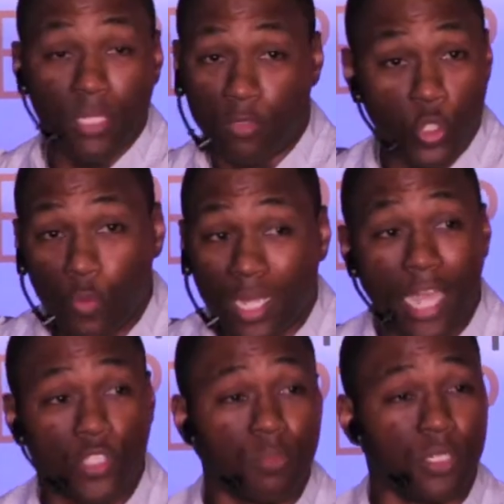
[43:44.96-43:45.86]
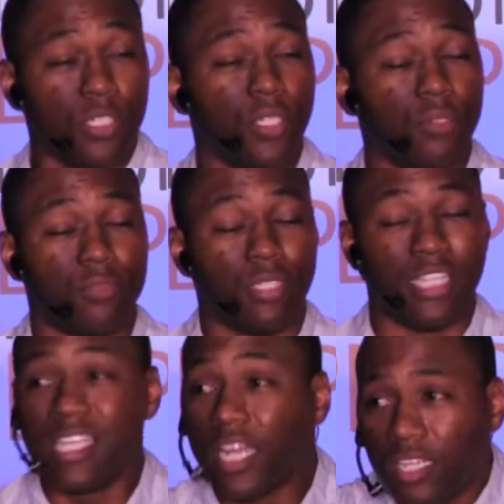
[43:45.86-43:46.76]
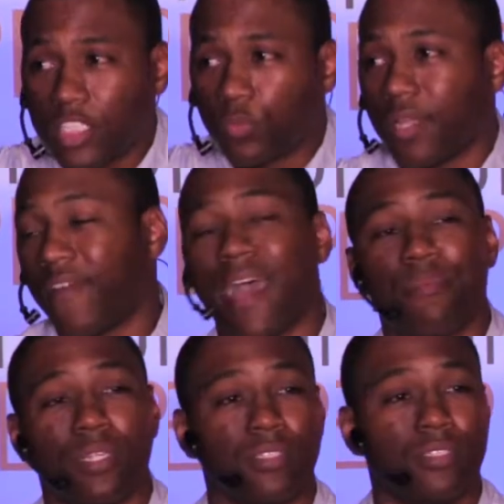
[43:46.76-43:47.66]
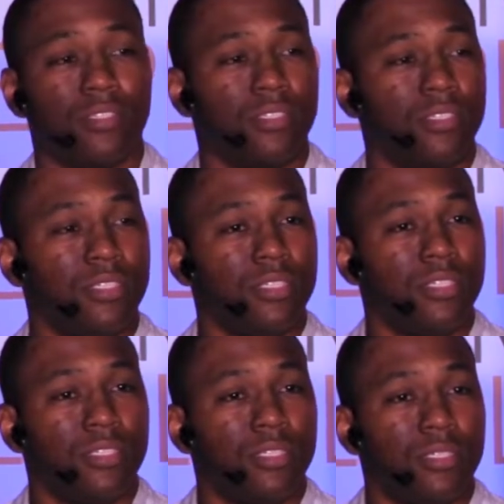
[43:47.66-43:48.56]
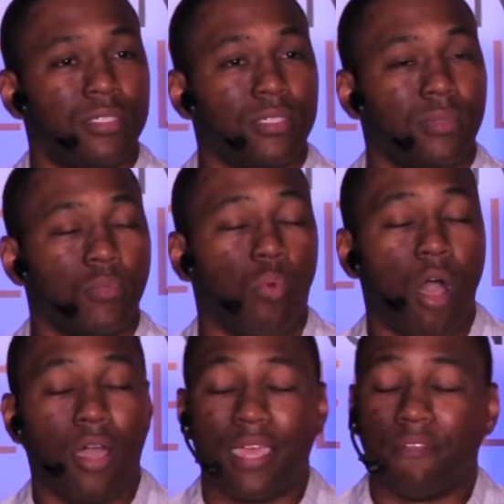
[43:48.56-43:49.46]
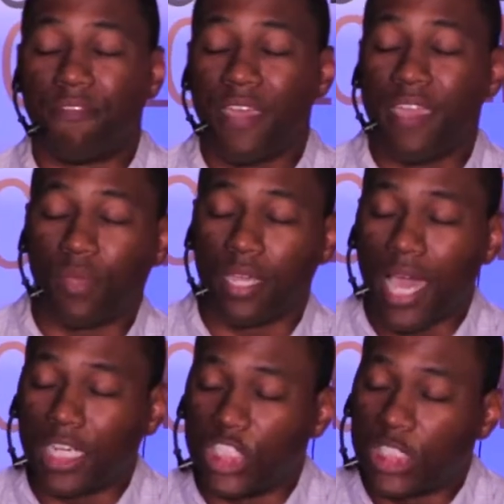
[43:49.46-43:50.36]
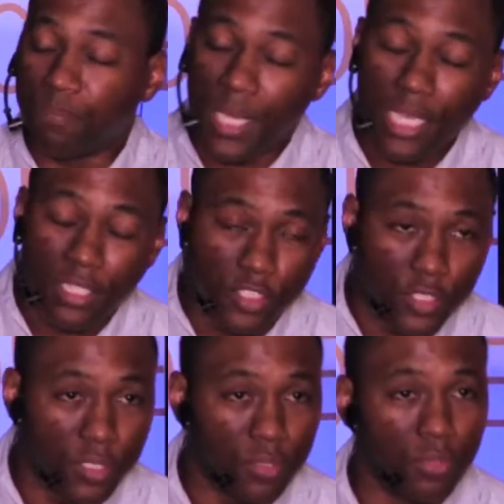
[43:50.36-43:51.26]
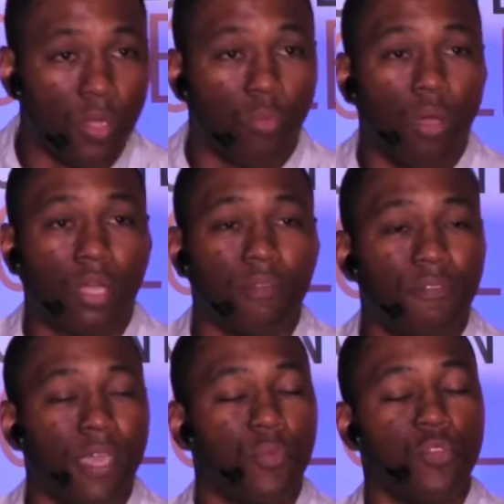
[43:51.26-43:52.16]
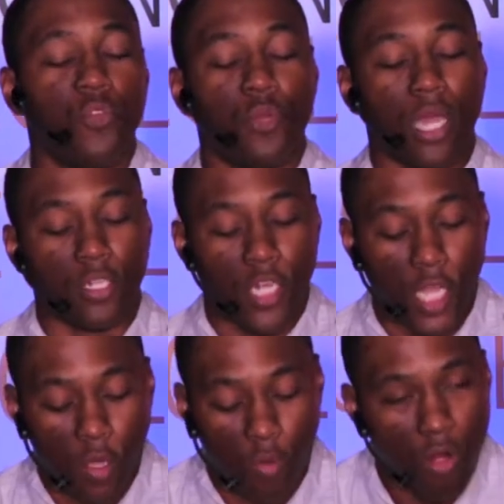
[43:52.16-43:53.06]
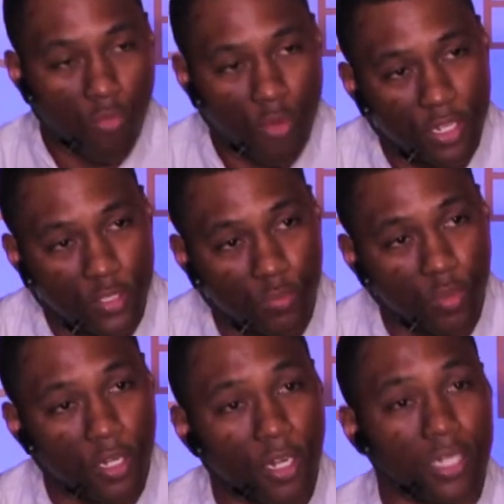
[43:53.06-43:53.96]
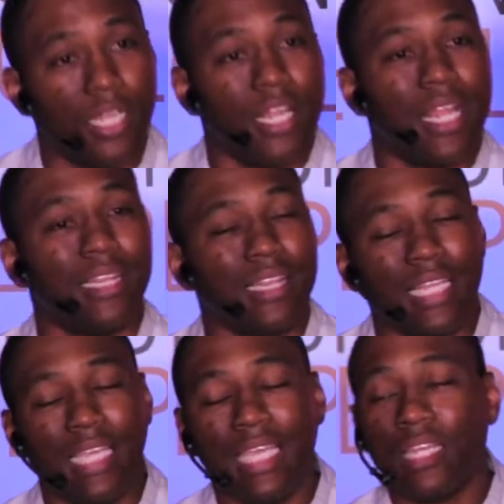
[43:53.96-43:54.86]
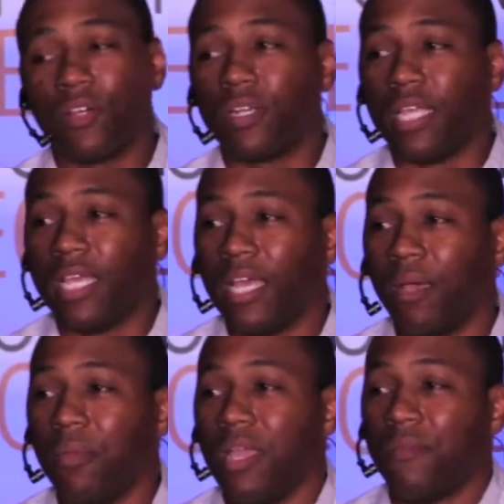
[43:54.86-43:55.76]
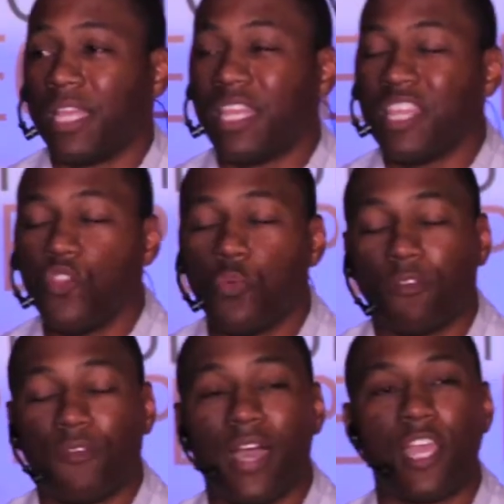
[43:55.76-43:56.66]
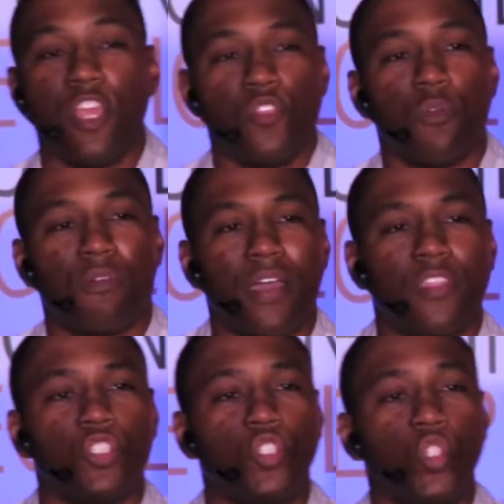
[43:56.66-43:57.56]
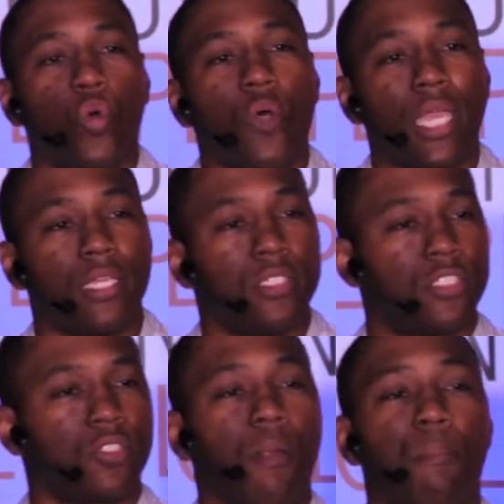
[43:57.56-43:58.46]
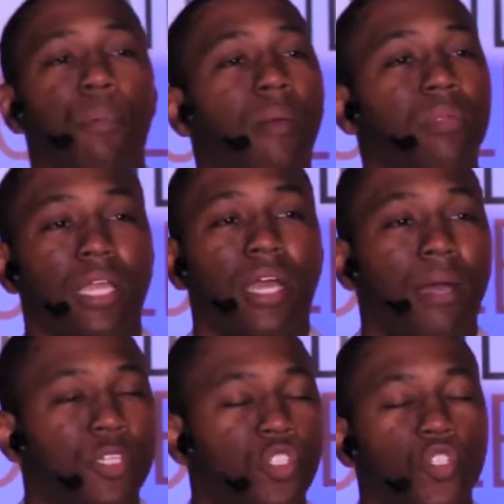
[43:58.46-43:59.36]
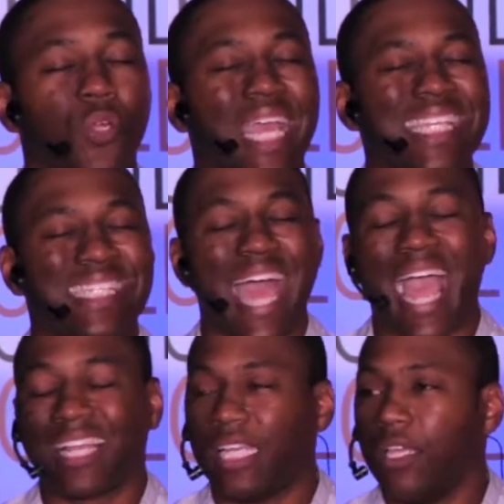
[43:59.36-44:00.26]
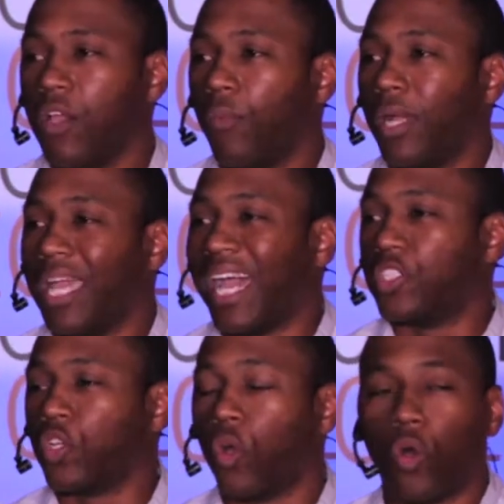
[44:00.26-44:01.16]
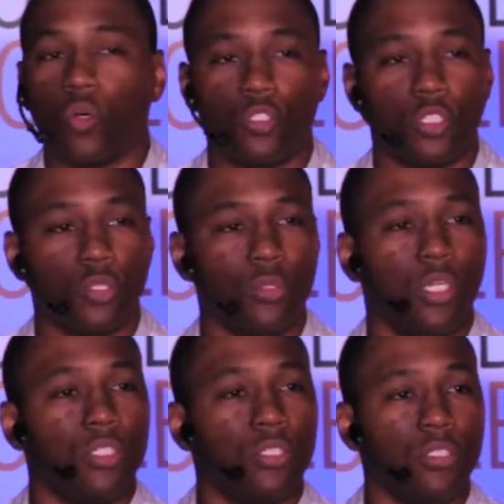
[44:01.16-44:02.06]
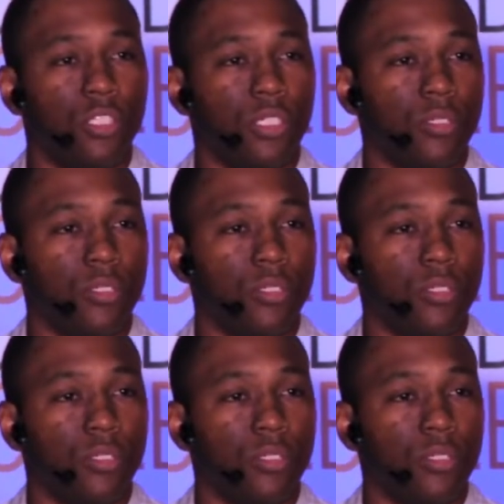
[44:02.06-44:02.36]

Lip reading: do what God told me to do? None of this would have happened. Walk in faith when God is speaking to you. Walk in faith when you do not know. Read his word and lean on him. And then you will find this joy start bubbling up because you're doing exactly what God has called you to